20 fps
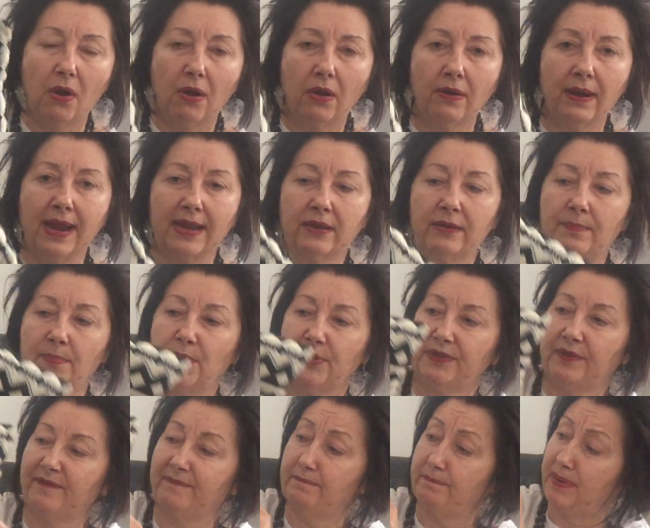or I could
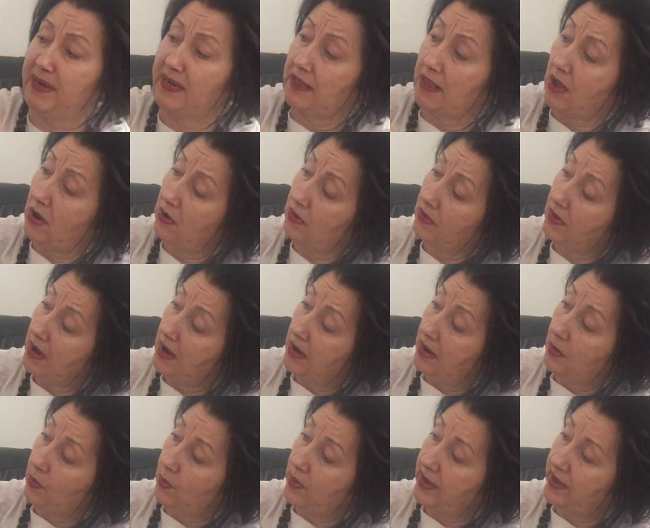put the pillow
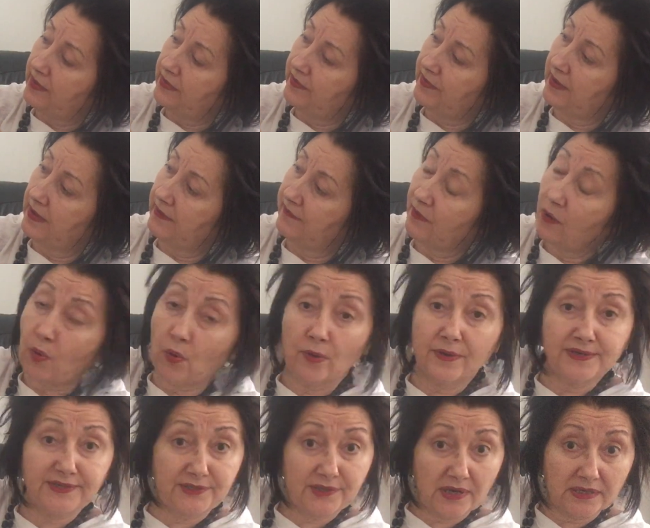with a
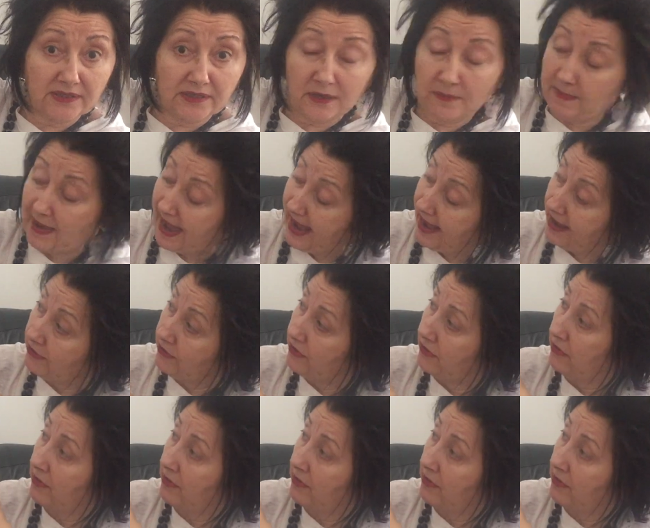horizontal pattern,